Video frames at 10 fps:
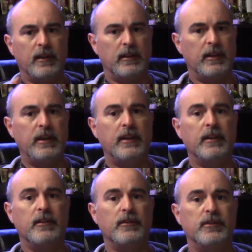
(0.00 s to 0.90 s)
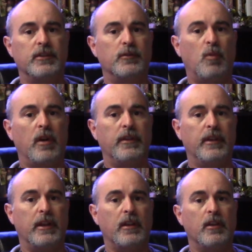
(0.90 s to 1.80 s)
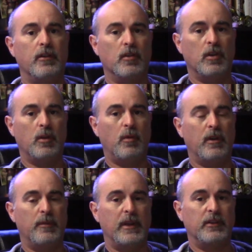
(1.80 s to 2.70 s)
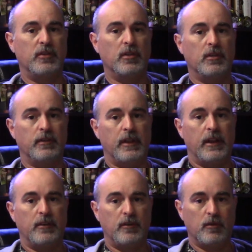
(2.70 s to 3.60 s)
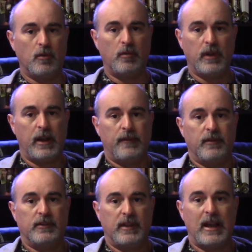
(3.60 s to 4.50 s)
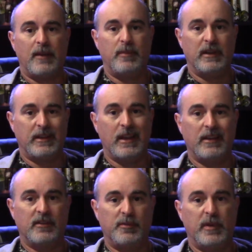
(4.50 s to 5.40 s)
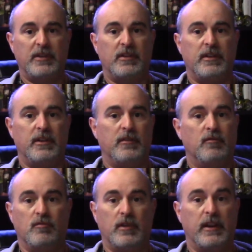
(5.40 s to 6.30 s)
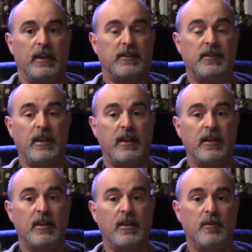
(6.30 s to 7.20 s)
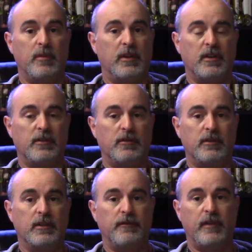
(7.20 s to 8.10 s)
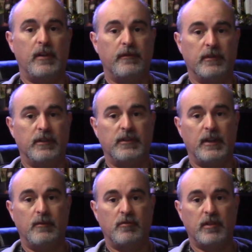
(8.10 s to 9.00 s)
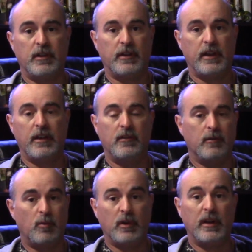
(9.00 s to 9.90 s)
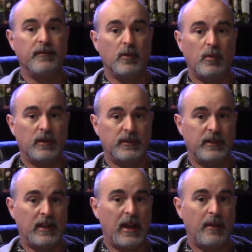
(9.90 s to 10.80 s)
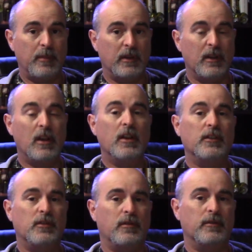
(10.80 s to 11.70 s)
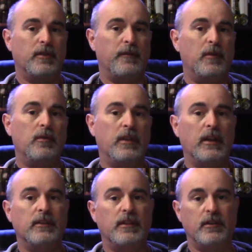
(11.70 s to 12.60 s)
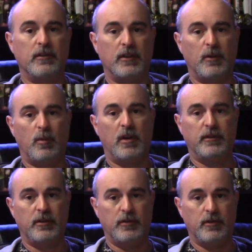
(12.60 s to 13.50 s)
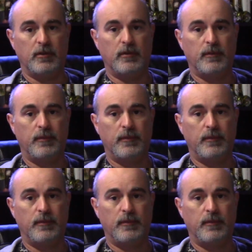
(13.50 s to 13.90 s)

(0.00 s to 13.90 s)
cleaning it is just one thing. You're going to want to make sure that you don't have this happen again, especially the next day, because you just fell for the same trick again or whatever it was that happened. So there's a few things that you're going to want to do.